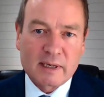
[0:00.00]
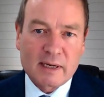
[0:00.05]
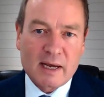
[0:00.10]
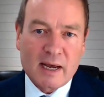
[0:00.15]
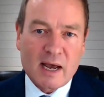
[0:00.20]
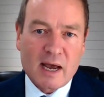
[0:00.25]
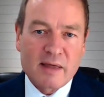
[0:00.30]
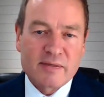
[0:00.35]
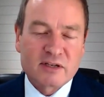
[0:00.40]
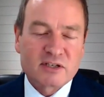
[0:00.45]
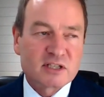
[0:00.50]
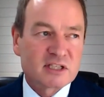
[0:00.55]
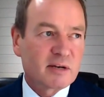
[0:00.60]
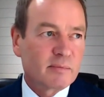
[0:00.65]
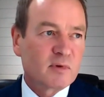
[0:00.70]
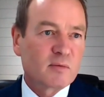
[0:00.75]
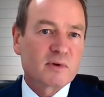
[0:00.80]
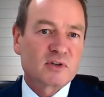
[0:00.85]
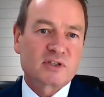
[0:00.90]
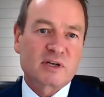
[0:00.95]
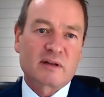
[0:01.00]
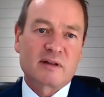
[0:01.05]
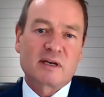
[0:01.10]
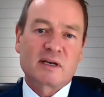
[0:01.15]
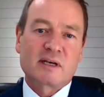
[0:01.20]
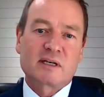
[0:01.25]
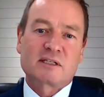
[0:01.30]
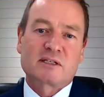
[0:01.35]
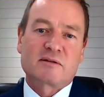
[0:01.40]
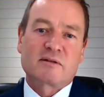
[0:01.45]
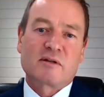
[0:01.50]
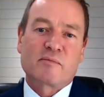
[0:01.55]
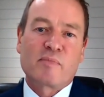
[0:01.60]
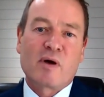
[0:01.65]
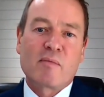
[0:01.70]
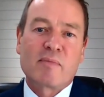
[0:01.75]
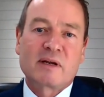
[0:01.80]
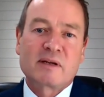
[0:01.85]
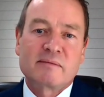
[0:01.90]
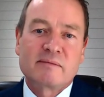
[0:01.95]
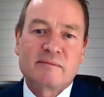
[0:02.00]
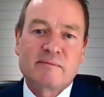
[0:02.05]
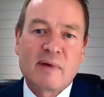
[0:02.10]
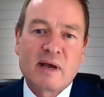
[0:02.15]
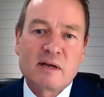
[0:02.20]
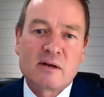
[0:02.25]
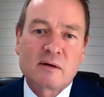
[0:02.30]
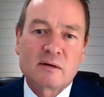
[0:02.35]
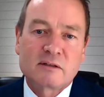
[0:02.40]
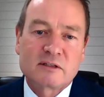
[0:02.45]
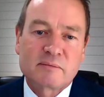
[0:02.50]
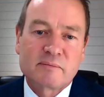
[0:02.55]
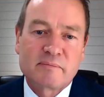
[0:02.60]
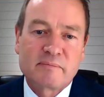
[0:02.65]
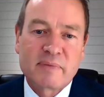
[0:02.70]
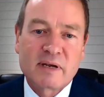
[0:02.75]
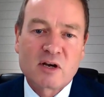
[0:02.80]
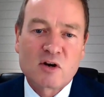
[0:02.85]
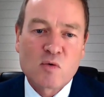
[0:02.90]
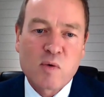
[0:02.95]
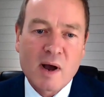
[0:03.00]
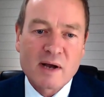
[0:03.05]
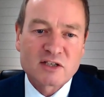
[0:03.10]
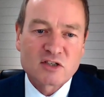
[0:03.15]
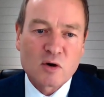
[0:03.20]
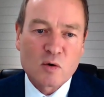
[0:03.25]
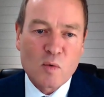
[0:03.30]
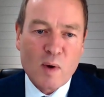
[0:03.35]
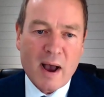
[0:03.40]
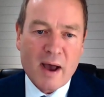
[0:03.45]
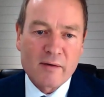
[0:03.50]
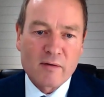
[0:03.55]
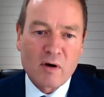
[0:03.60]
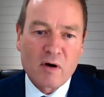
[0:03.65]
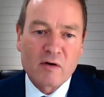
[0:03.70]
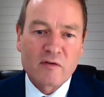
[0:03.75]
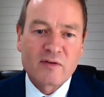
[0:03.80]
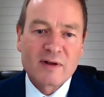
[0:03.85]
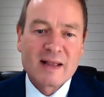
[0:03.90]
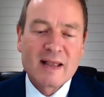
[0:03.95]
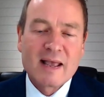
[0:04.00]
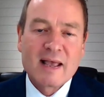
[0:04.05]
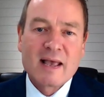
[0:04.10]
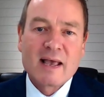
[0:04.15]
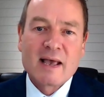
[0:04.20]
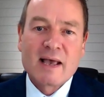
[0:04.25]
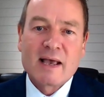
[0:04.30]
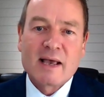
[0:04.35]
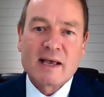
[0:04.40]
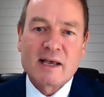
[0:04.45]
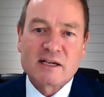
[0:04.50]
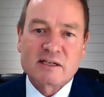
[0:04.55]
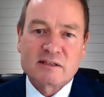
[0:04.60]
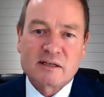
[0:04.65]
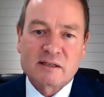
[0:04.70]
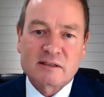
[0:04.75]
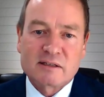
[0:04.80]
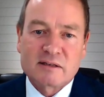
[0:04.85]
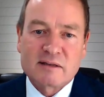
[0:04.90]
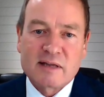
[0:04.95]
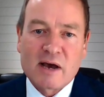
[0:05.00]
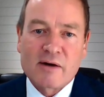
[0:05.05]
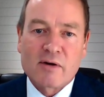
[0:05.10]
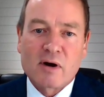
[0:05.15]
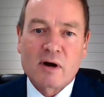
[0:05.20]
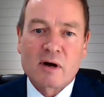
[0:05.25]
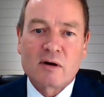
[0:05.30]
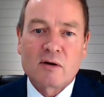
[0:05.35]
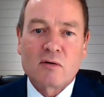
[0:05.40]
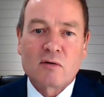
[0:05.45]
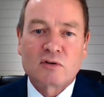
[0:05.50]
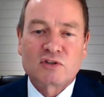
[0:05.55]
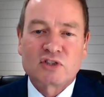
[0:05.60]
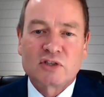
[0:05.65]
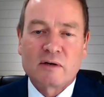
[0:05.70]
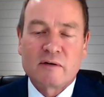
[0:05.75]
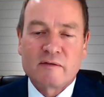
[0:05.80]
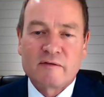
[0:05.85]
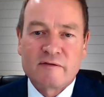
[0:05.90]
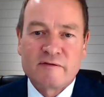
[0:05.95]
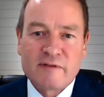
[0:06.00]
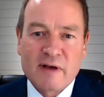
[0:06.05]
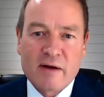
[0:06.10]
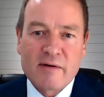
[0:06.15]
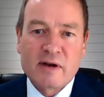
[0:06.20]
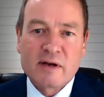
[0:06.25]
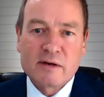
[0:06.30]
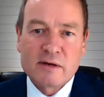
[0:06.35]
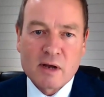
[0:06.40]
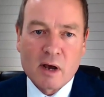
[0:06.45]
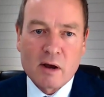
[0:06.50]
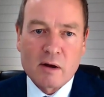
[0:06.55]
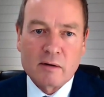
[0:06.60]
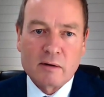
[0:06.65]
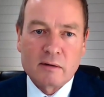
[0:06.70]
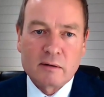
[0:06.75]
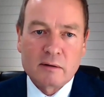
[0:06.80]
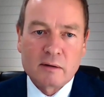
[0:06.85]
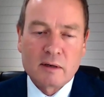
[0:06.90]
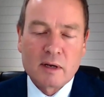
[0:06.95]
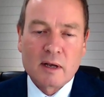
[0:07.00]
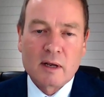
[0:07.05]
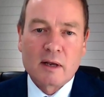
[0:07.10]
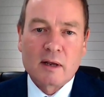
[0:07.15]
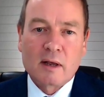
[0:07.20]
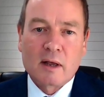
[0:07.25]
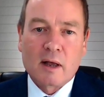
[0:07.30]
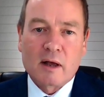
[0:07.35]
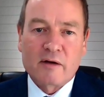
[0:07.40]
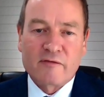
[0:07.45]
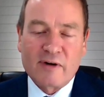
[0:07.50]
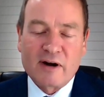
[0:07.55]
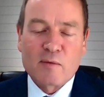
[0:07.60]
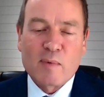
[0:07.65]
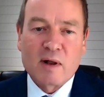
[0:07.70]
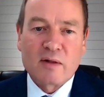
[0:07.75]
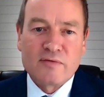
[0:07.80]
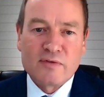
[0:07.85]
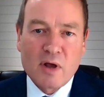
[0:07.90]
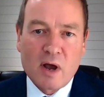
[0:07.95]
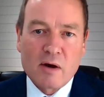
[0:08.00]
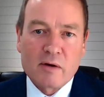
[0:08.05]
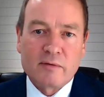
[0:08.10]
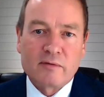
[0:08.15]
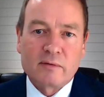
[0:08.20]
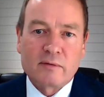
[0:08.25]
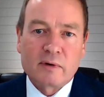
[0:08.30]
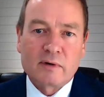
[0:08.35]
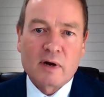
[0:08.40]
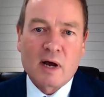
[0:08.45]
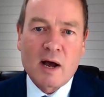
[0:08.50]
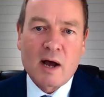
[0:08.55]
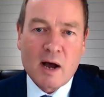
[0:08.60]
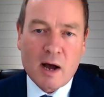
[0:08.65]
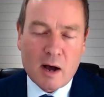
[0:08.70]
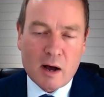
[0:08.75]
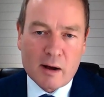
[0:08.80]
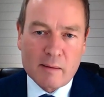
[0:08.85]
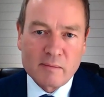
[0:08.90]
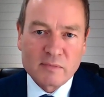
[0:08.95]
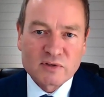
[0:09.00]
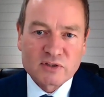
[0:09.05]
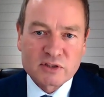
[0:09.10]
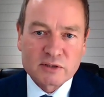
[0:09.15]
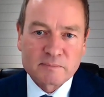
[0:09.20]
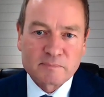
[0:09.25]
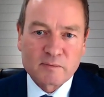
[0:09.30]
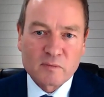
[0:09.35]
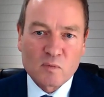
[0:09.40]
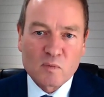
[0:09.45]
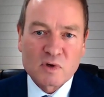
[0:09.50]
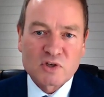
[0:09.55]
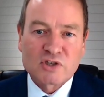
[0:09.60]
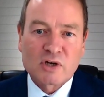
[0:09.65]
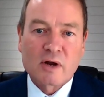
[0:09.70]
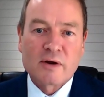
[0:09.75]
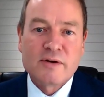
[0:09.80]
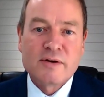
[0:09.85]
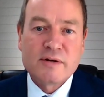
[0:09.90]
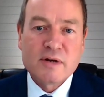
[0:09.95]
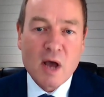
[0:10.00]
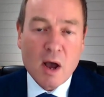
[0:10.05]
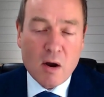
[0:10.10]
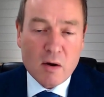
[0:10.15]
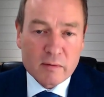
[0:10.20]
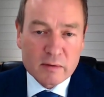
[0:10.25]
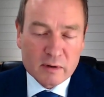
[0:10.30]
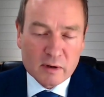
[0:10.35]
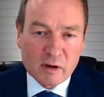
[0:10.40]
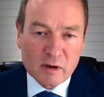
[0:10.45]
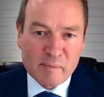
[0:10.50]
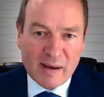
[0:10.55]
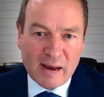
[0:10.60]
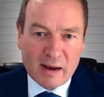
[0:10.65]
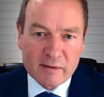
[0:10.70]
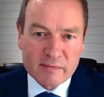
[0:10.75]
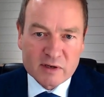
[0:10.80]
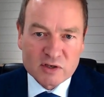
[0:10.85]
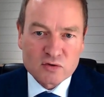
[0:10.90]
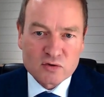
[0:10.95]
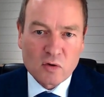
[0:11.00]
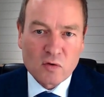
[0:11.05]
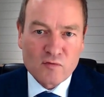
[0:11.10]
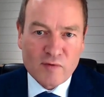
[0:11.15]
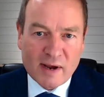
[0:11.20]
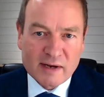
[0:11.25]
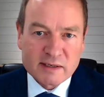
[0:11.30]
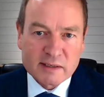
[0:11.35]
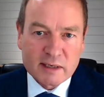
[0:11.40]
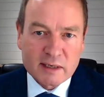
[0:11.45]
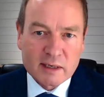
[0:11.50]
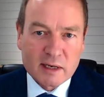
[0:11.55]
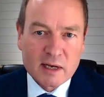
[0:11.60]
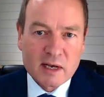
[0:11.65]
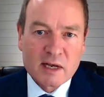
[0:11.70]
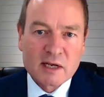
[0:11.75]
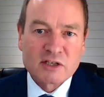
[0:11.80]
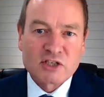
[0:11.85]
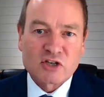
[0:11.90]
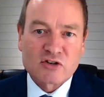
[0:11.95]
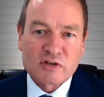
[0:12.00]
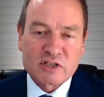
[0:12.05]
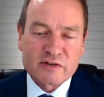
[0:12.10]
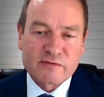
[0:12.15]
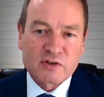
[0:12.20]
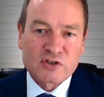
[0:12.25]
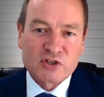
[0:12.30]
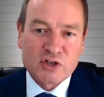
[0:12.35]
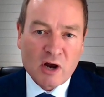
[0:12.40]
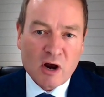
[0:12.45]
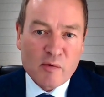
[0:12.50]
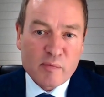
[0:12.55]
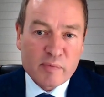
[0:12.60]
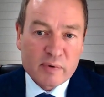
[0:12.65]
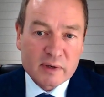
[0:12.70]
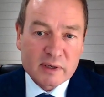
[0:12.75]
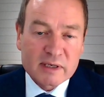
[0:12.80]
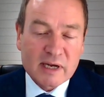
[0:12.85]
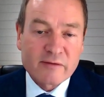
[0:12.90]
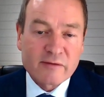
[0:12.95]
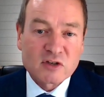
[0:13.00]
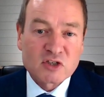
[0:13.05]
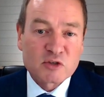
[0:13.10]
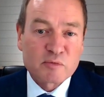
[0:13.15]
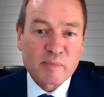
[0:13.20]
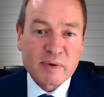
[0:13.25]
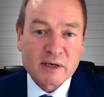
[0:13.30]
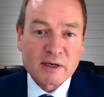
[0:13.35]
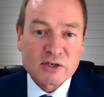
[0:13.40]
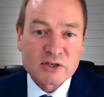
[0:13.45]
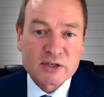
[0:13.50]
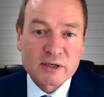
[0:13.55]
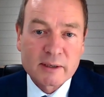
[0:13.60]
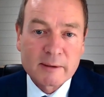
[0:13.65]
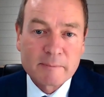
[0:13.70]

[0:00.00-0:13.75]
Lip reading: and this is something which I think is the public may not be quite so aware of, is that there are also very well known harms which are known about this already. So Christopher Chope gave a speech